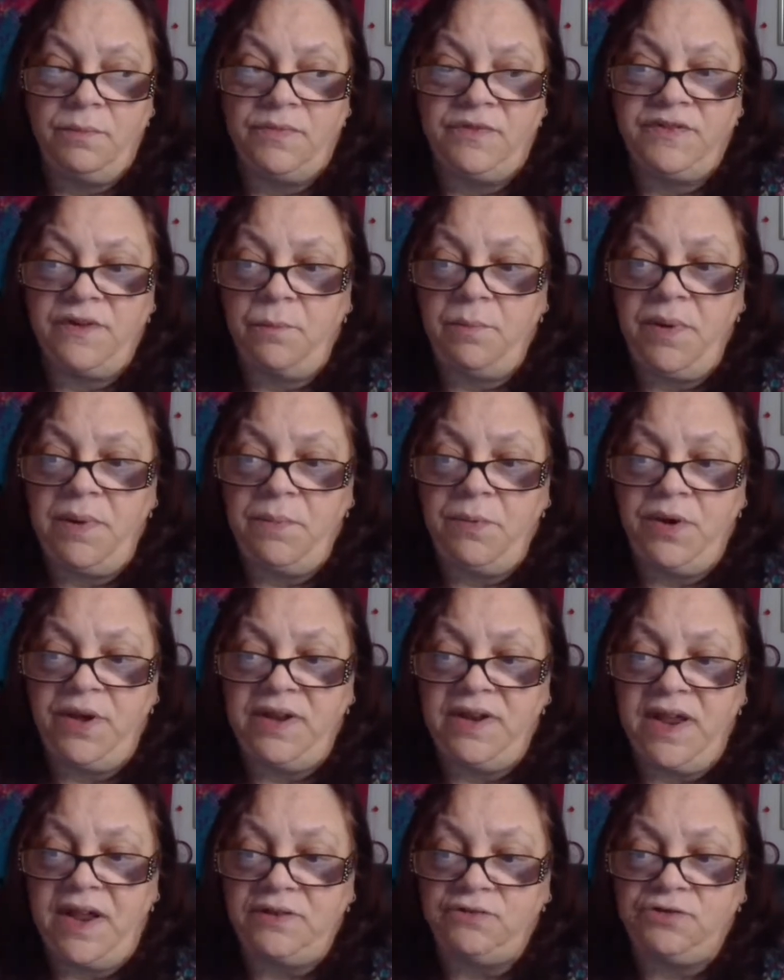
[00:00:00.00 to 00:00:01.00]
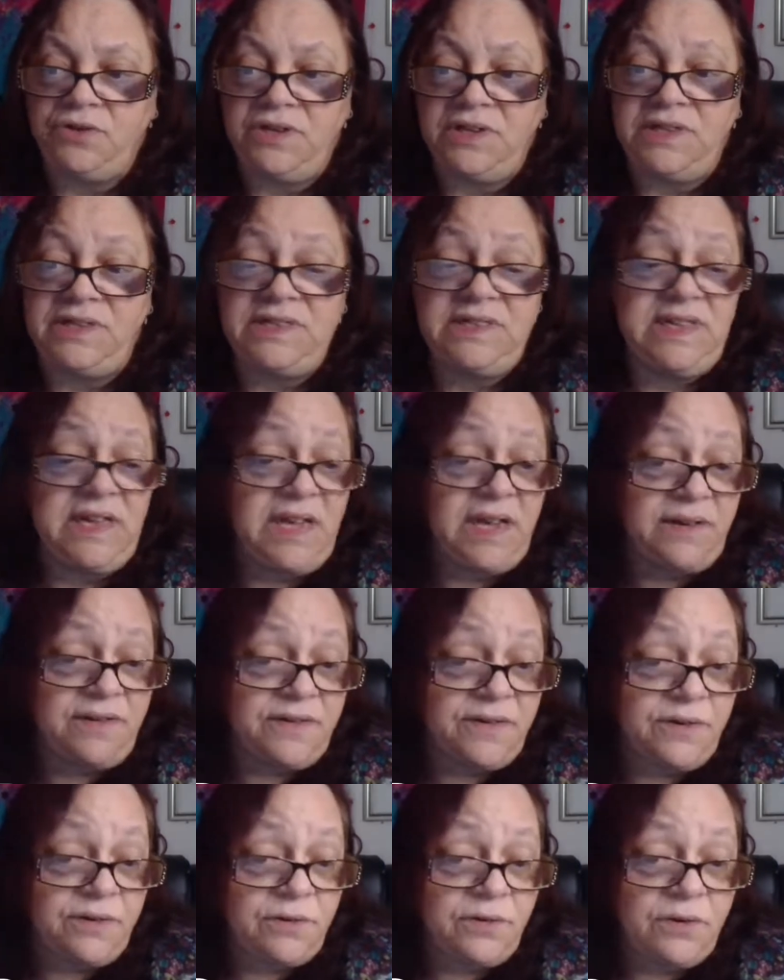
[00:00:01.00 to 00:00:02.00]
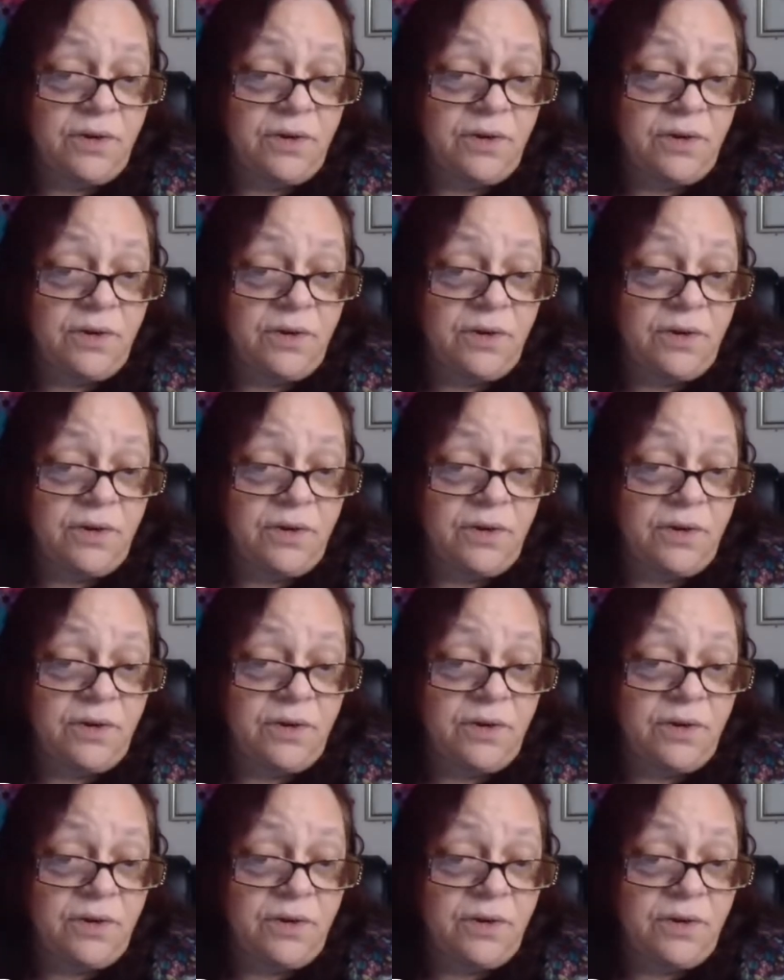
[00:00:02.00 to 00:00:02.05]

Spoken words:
Some people can naturally see it.